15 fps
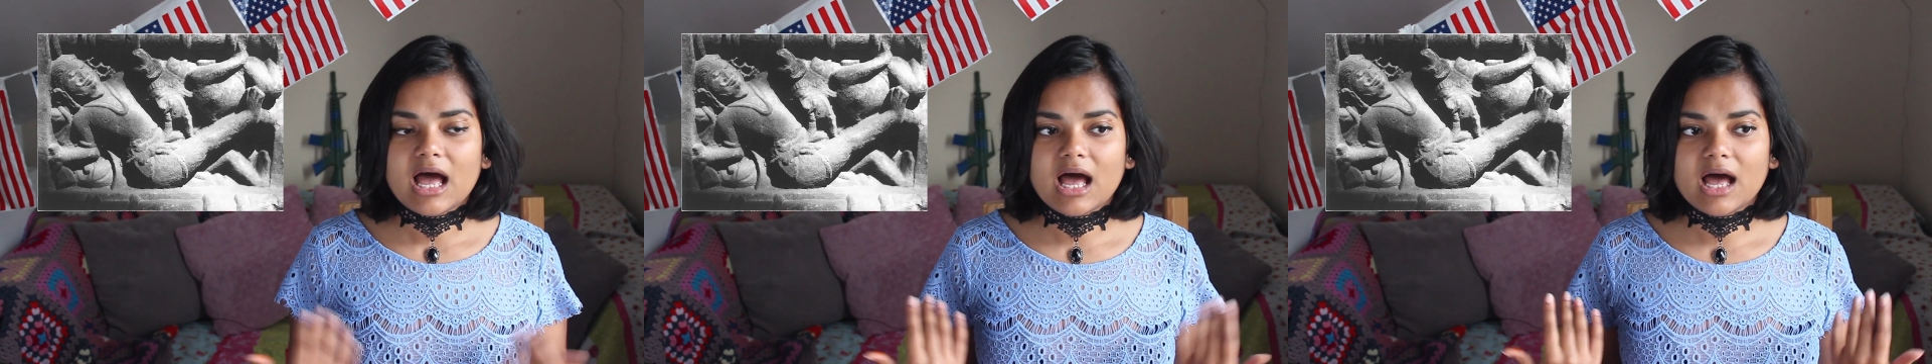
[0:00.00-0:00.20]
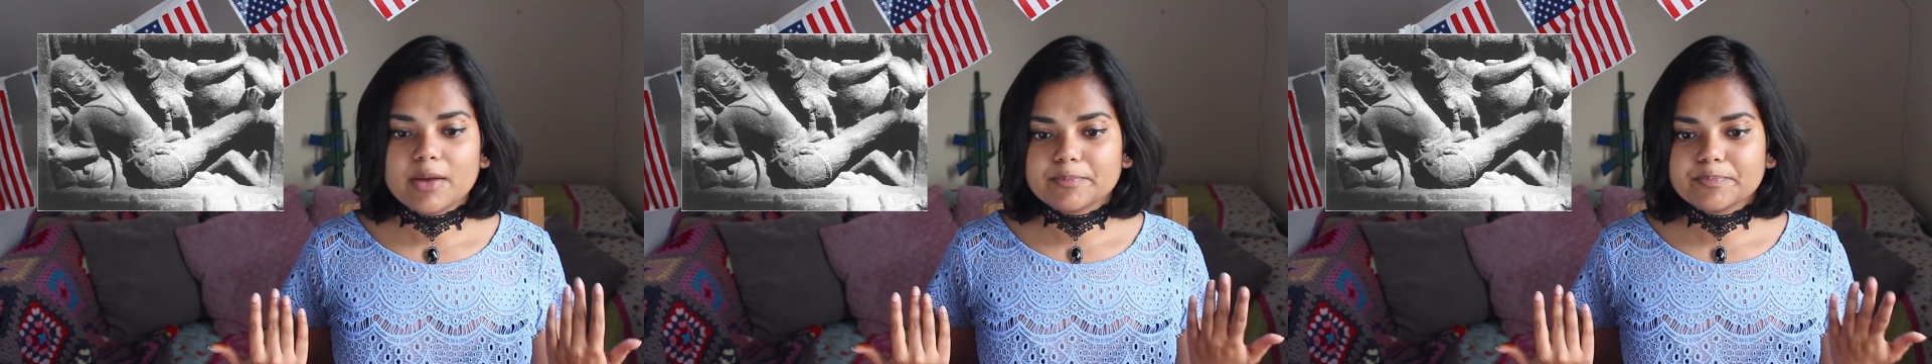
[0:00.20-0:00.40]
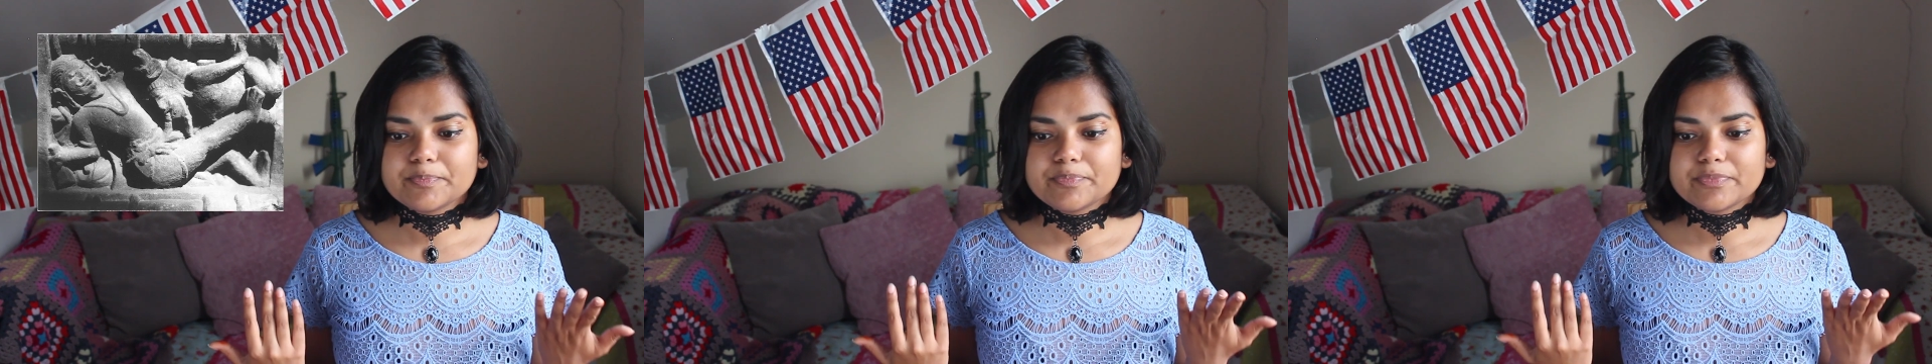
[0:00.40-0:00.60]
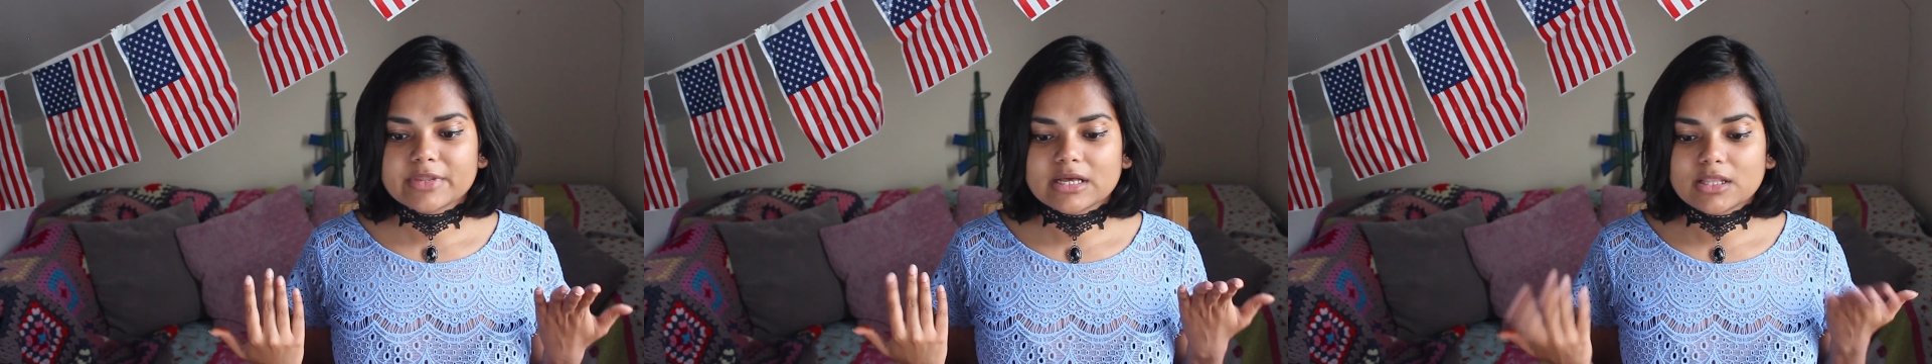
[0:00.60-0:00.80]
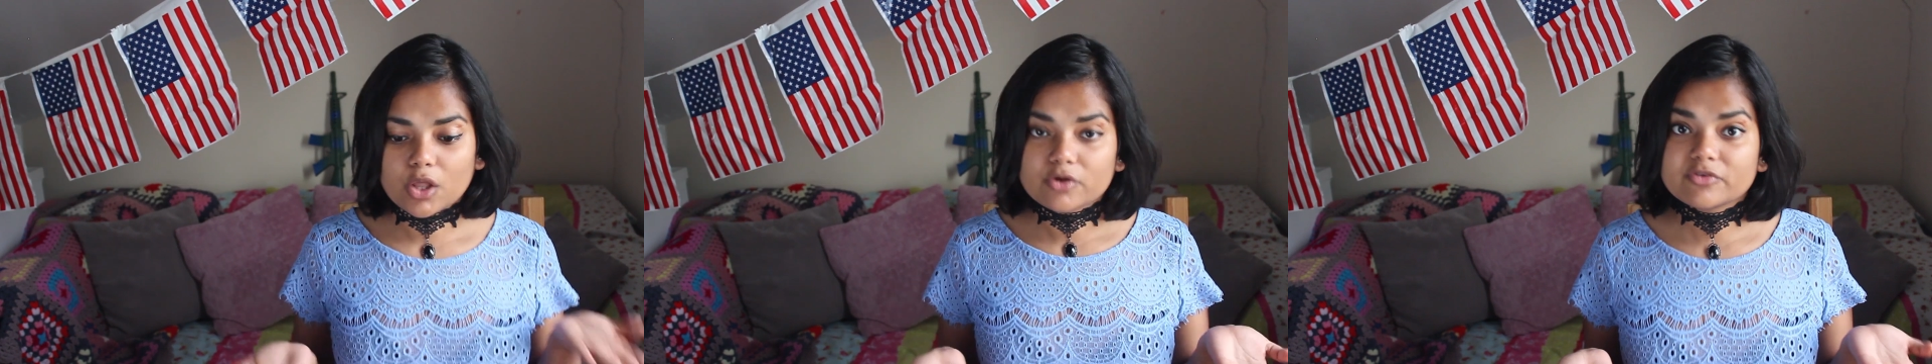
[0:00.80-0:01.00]
Um,
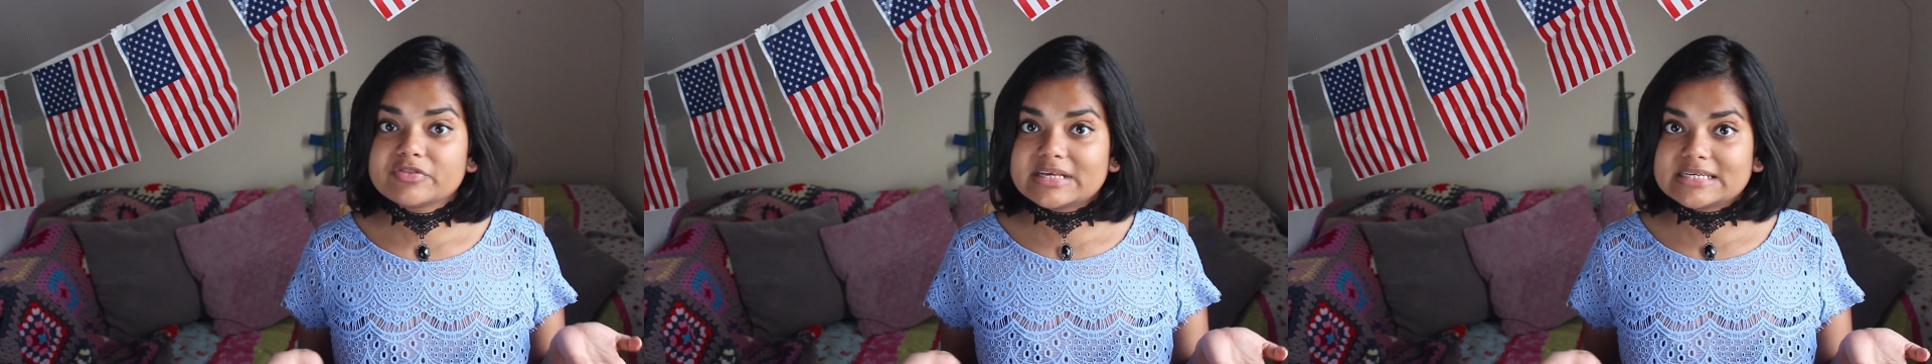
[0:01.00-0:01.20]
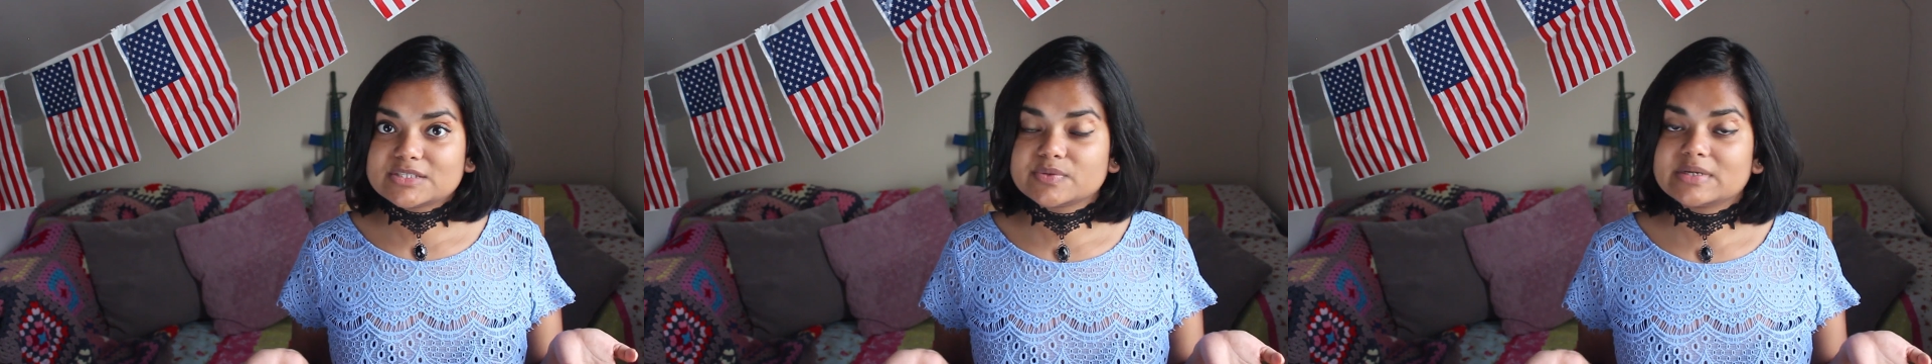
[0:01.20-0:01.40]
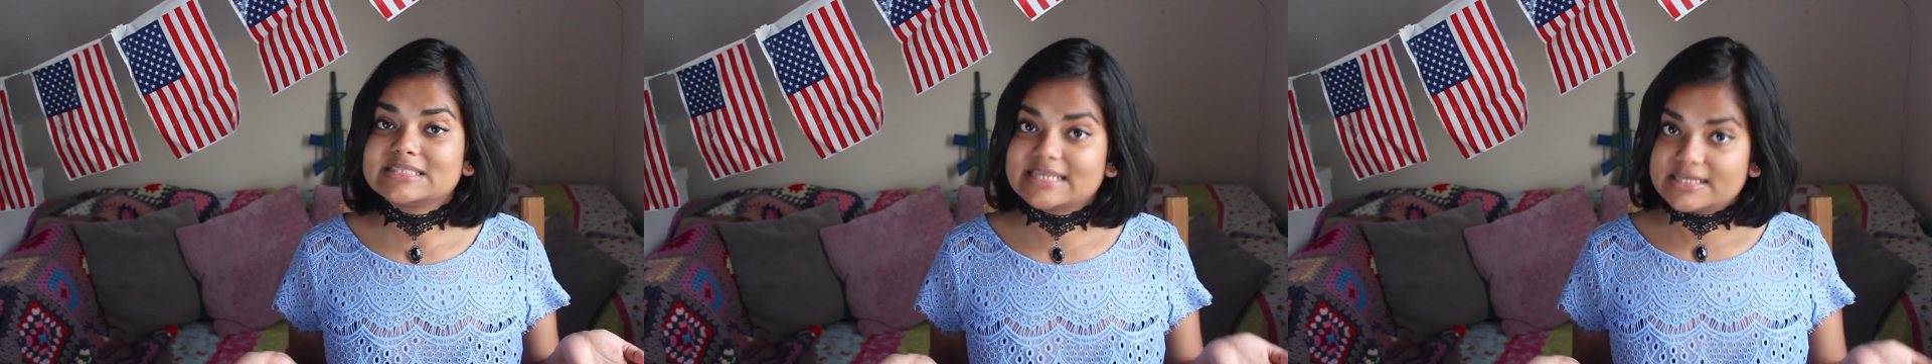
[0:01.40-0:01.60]
a lot of these were